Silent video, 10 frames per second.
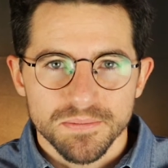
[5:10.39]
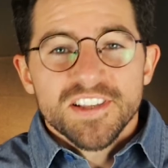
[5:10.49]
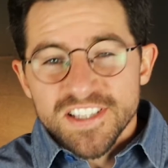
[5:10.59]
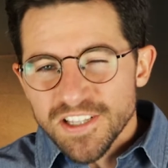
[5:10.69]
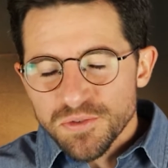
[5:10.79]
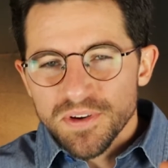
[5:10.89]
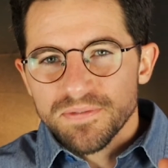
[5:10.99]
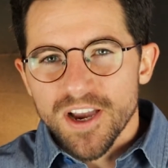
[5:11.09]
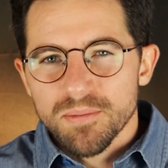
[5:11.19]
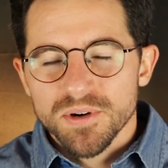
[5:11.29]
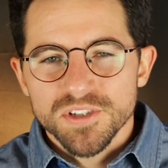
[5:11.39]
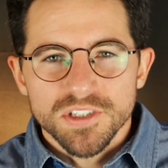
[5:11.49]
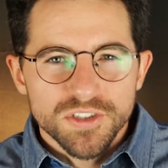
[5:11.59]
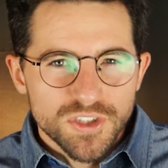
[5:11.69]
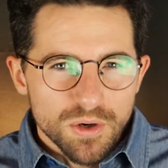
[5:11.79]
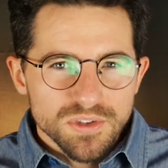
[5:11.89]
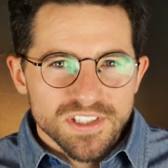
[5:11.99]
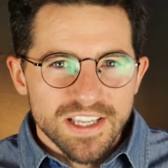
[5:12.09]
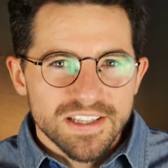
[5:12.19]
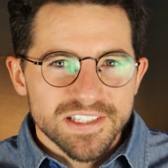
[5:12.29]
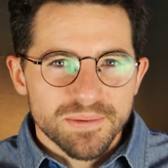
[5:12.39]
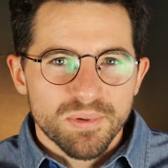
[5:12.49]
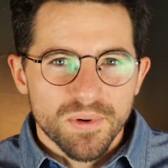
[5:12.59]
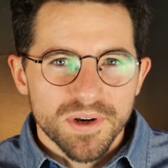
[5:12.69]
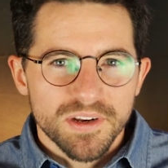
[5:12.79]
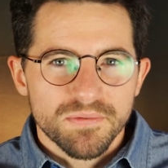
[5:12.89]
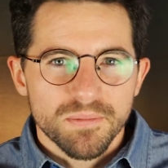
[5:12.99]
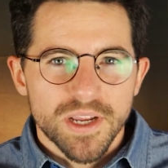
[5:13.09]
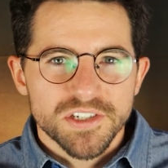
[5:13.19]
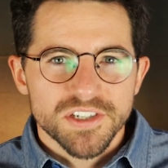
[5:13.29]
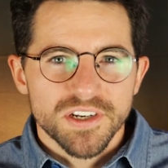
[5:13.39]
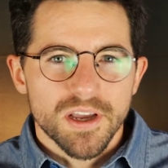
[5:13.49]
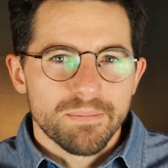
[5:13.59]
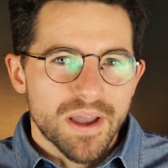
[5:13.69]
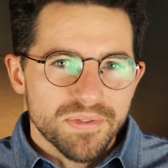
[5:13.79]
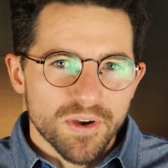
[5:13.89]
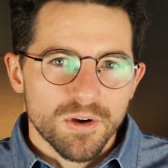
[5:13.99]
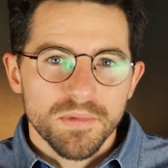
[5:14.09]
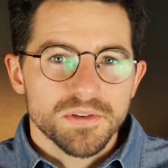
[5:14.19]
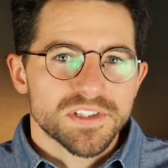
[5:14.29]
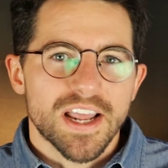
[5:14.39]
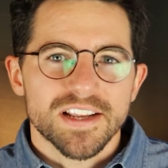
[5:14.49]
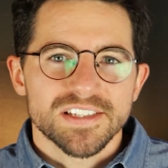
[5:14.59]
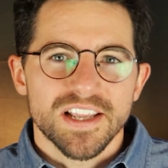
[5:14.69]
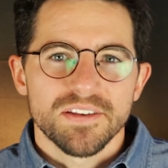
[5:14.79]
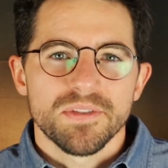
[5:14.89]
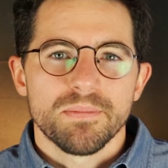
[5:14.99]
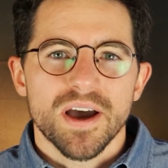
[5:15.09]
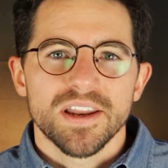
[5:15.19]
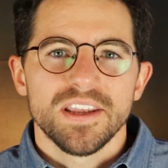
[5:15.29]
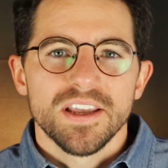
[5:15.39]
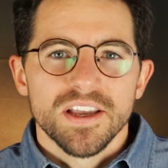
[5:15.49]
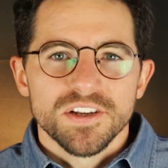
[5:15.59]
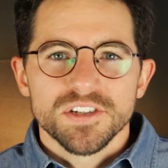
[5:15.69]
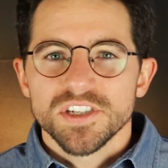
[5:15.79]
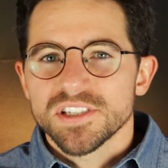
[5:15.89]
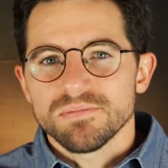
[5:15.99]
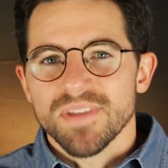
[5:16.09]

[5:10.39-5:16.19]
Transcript: The sensory fibers don't send this important information about the homeostatic state of the body to just